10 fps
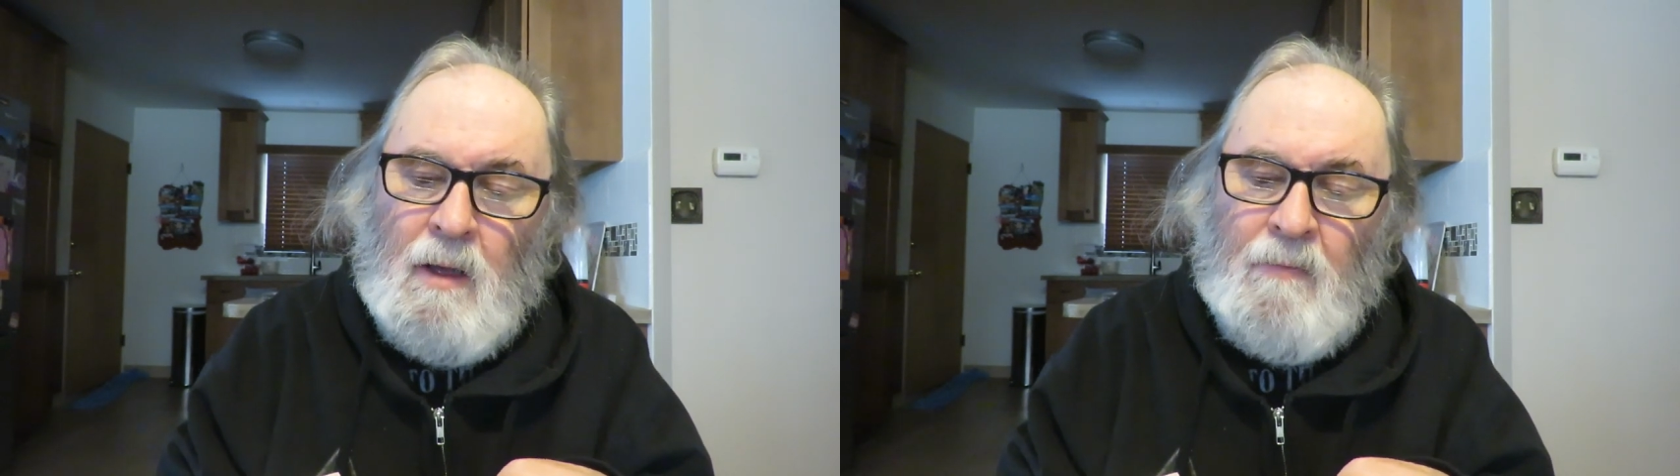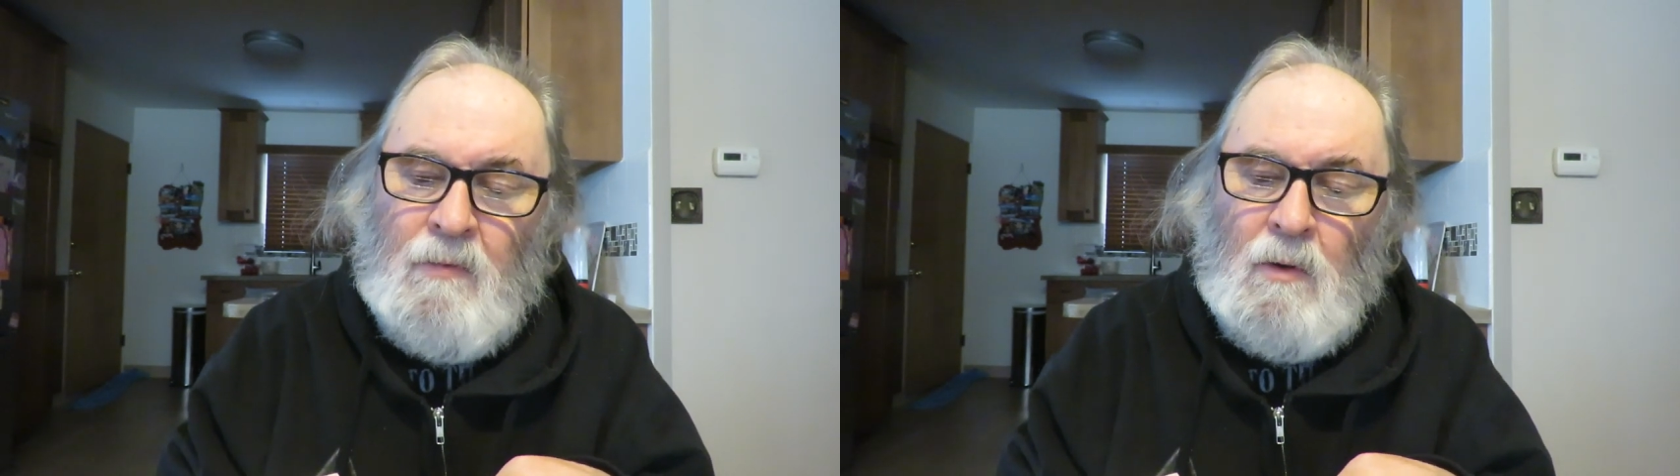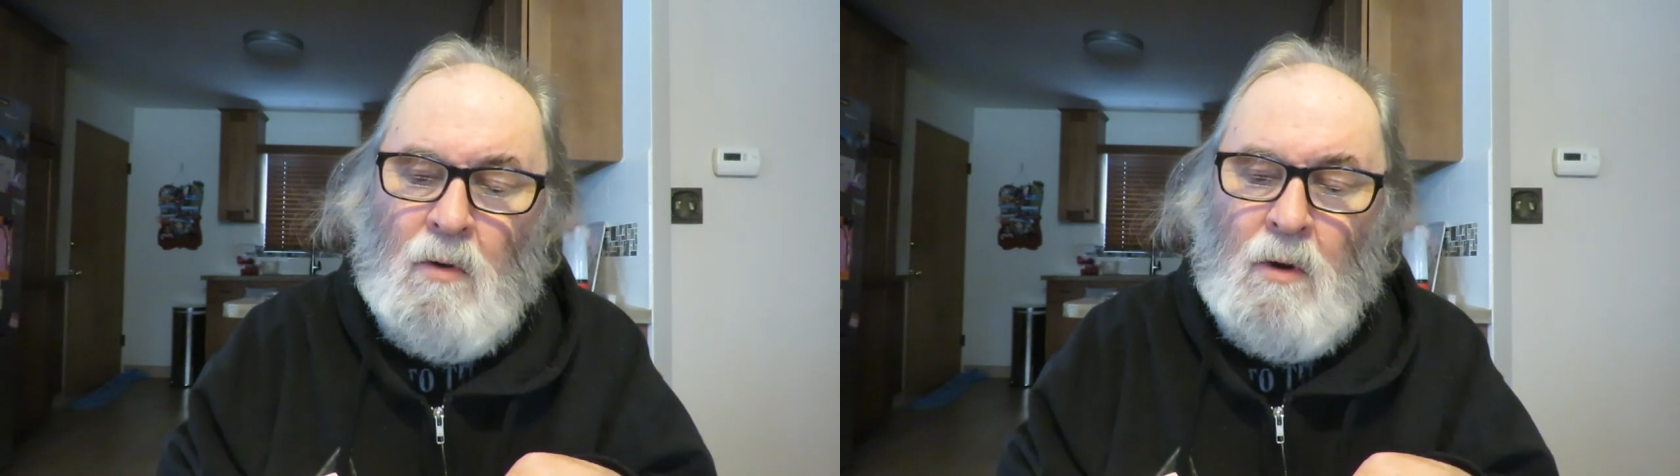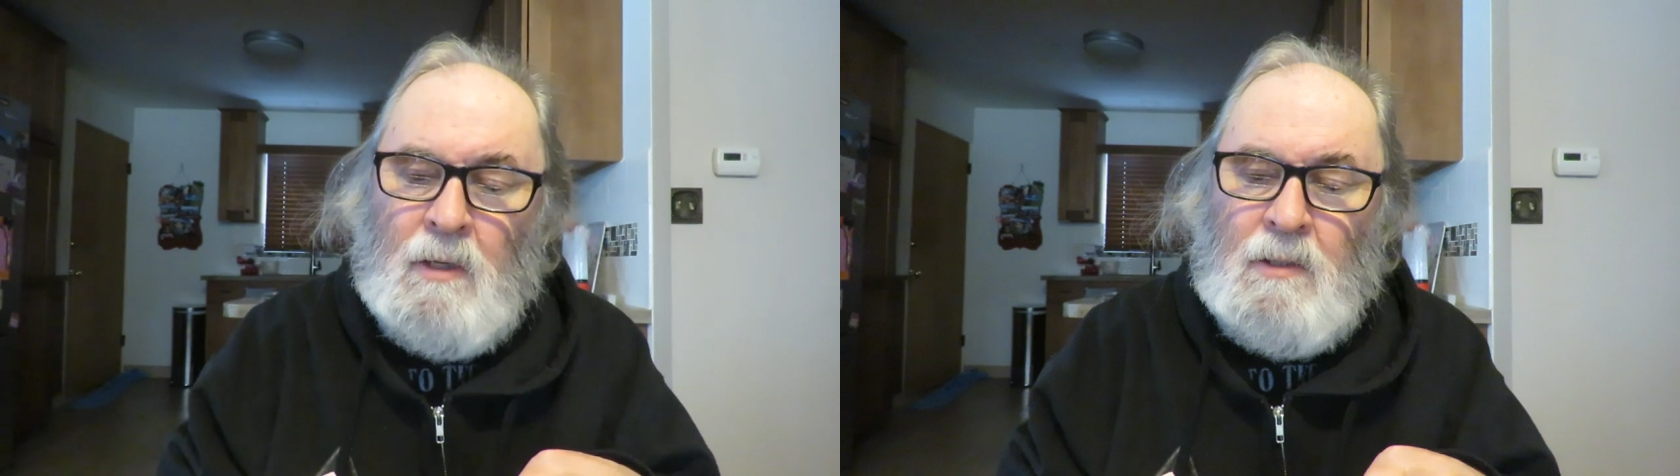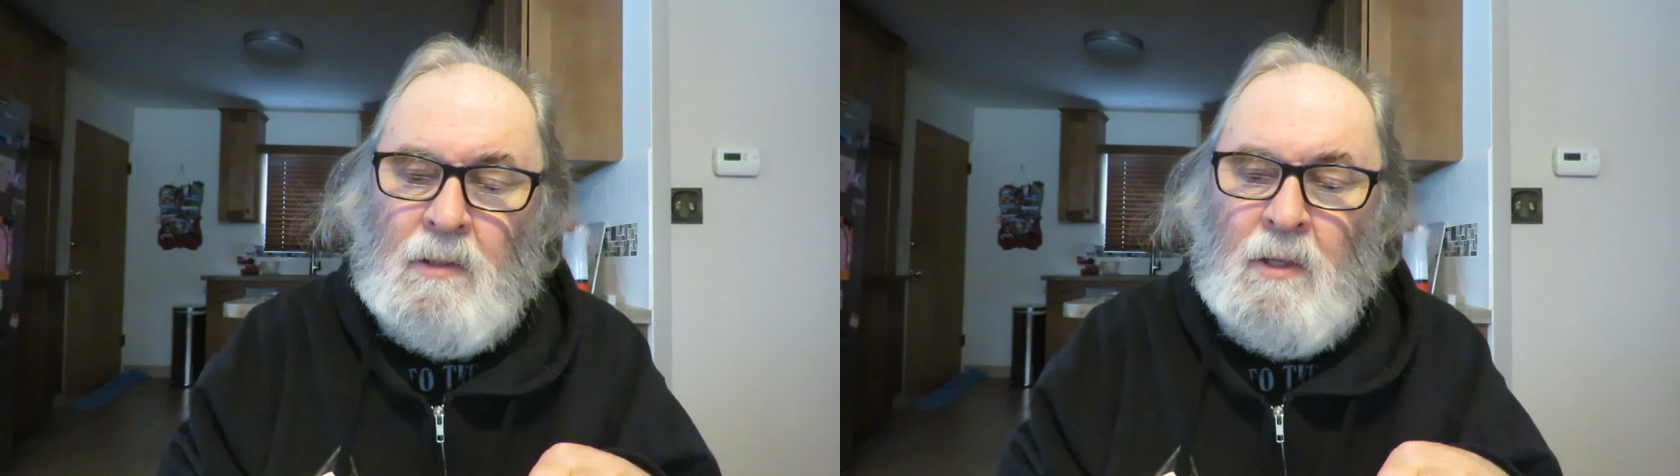of the
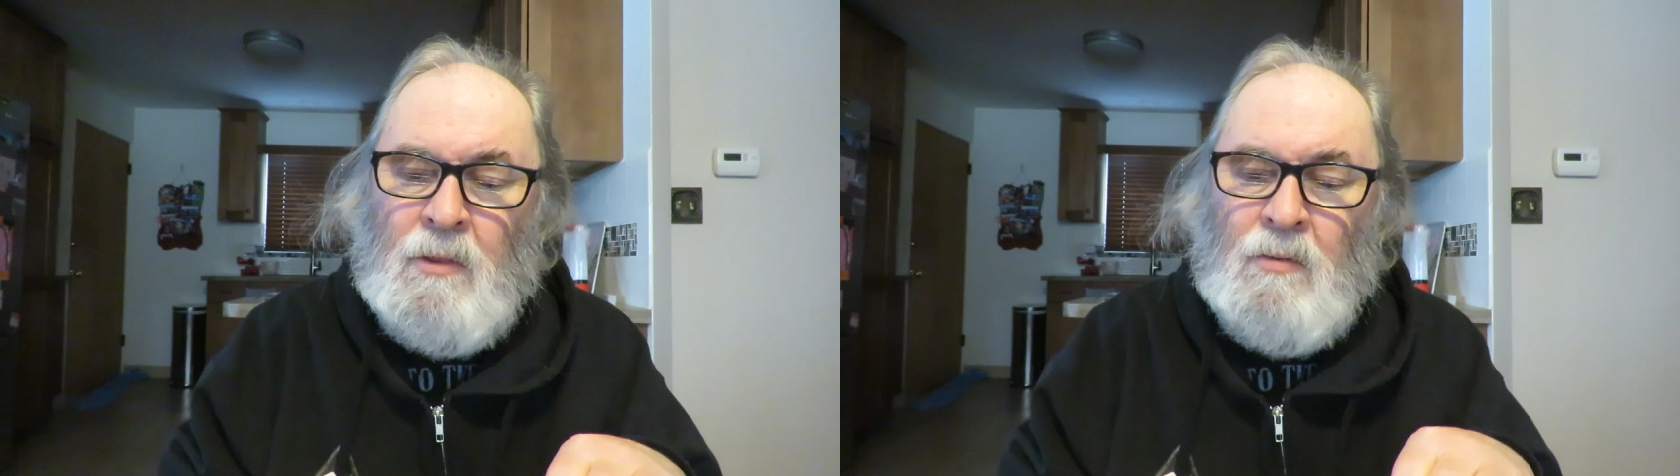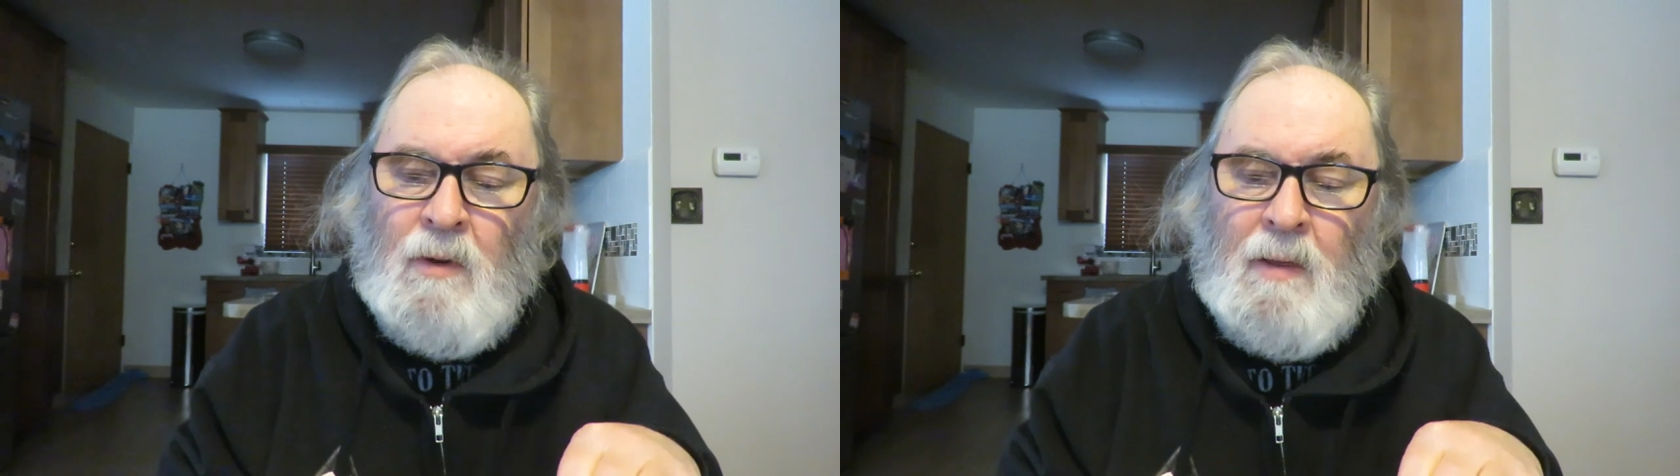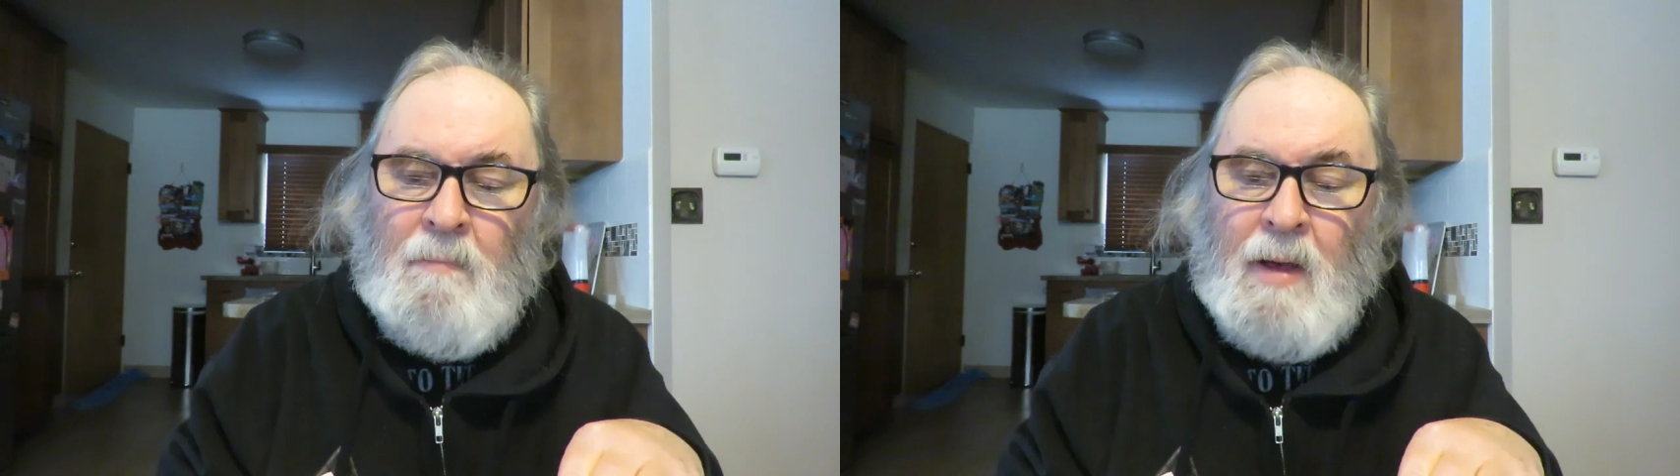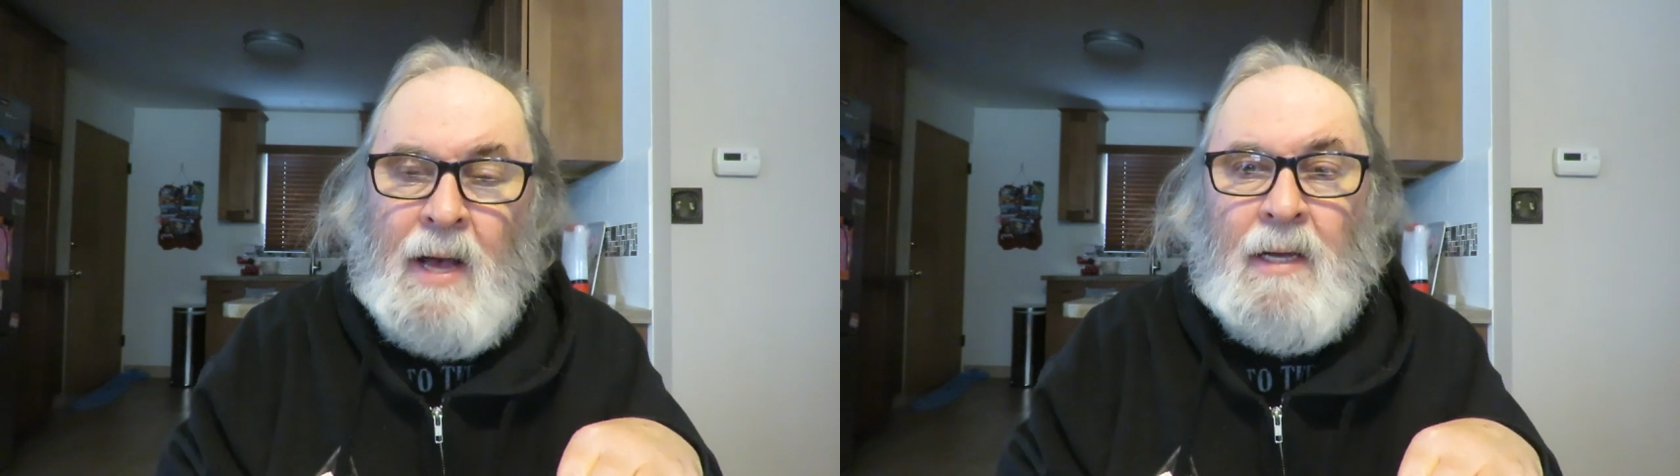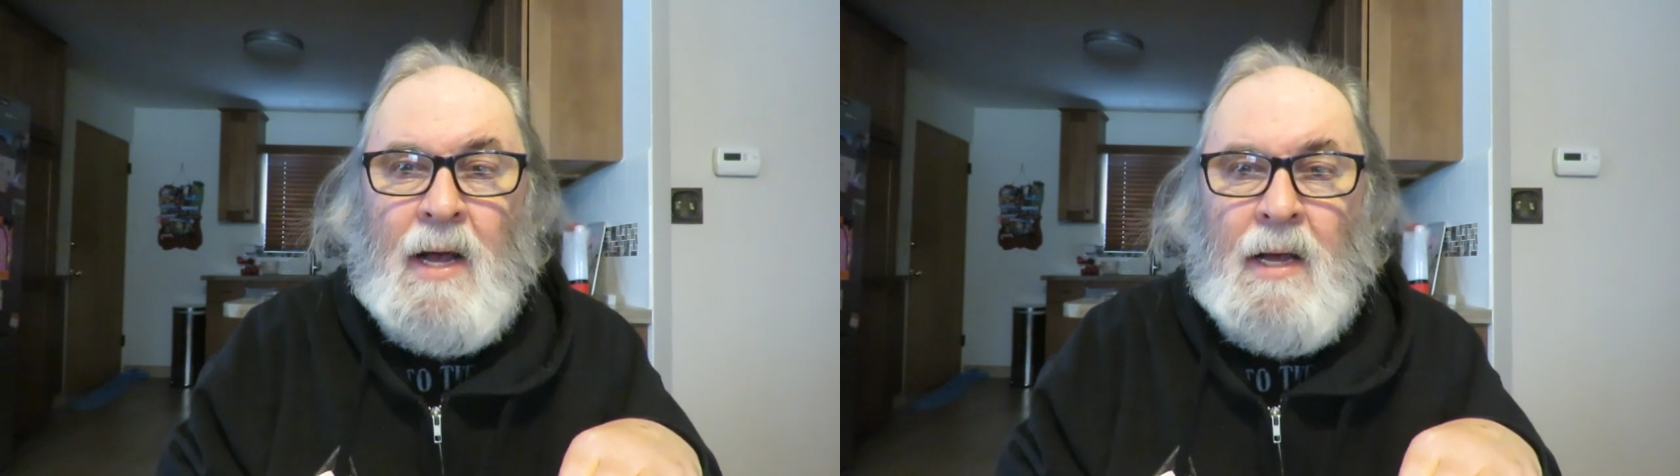Lord to the three
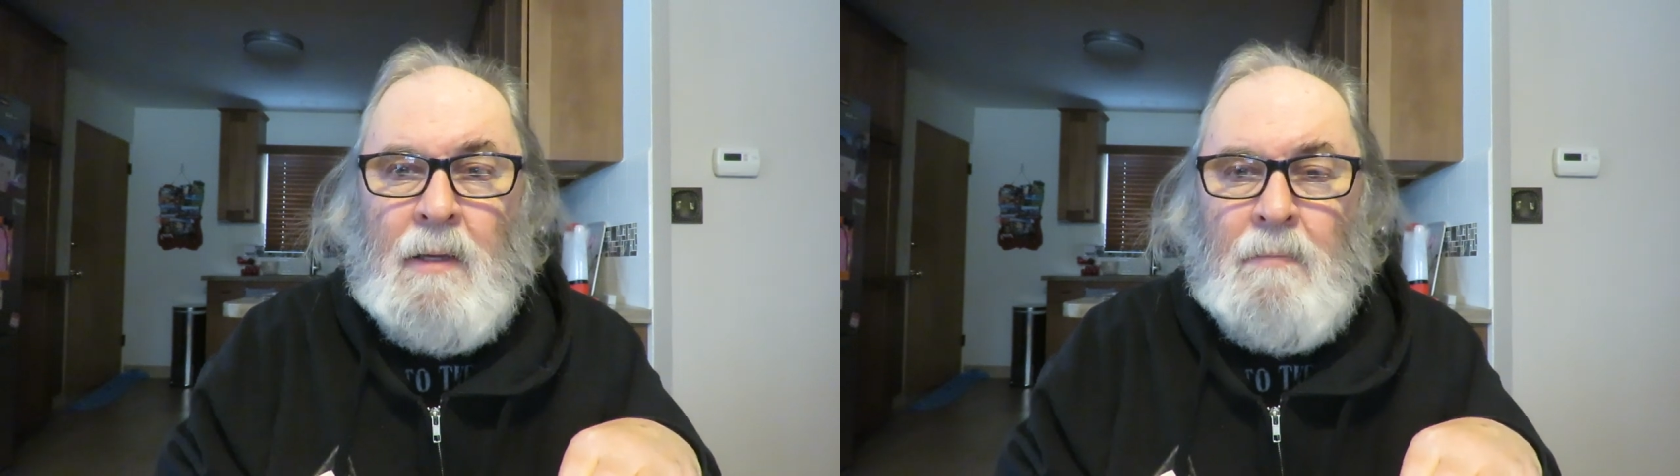magi,